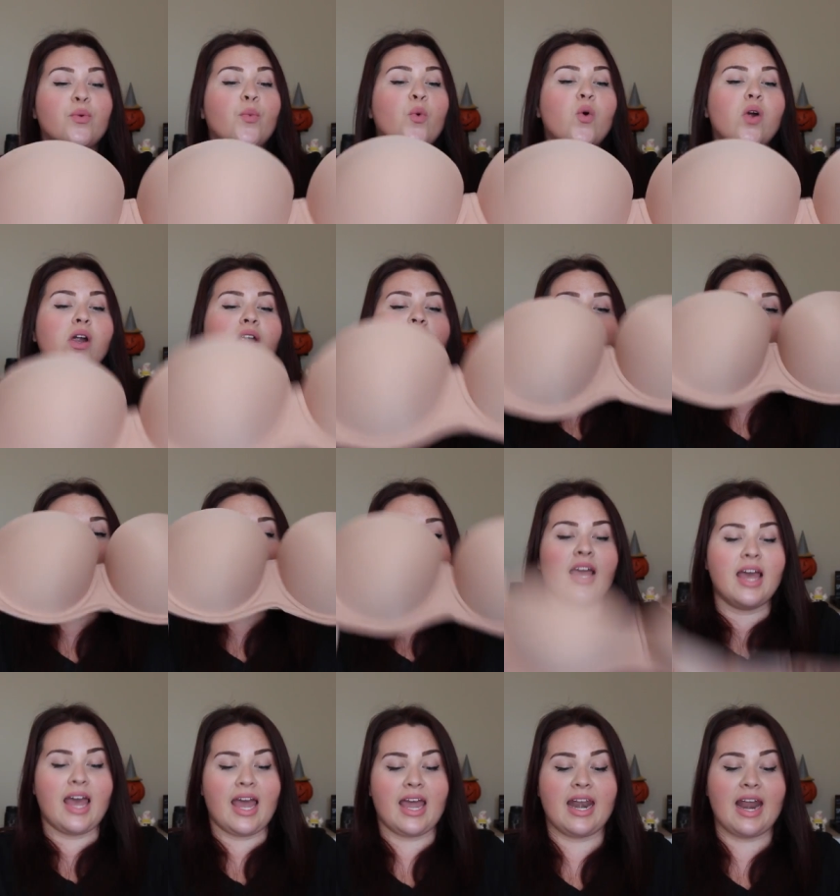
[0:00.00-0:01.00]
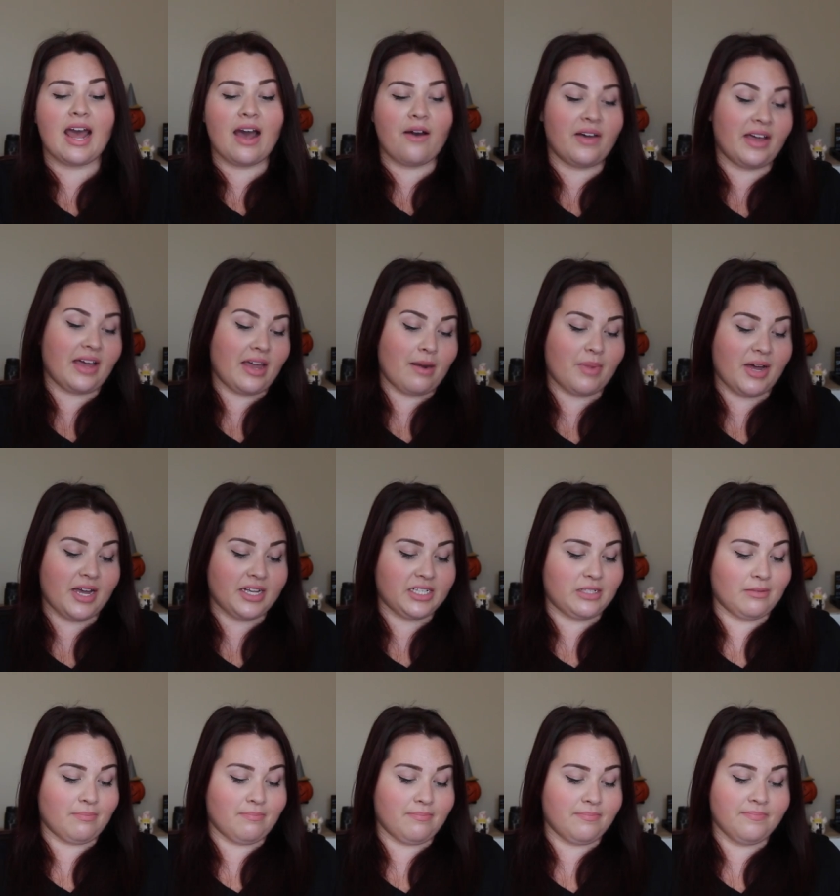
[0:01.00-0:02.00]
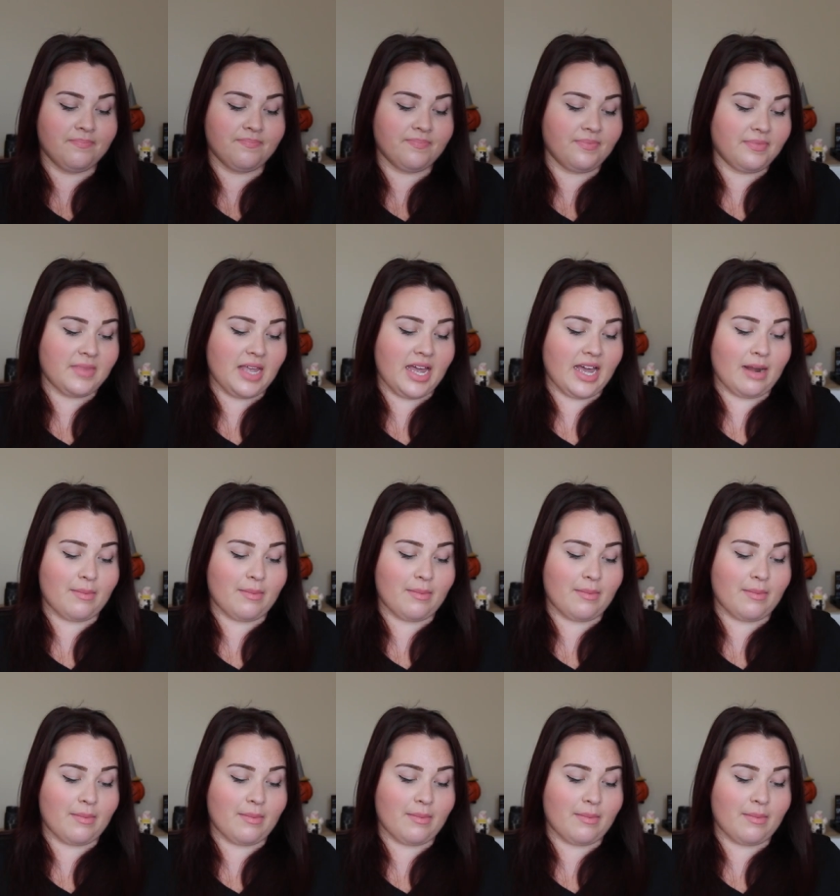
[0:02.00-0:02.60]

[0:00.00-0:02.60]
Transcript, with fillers: worn. And now I gotta buy some. I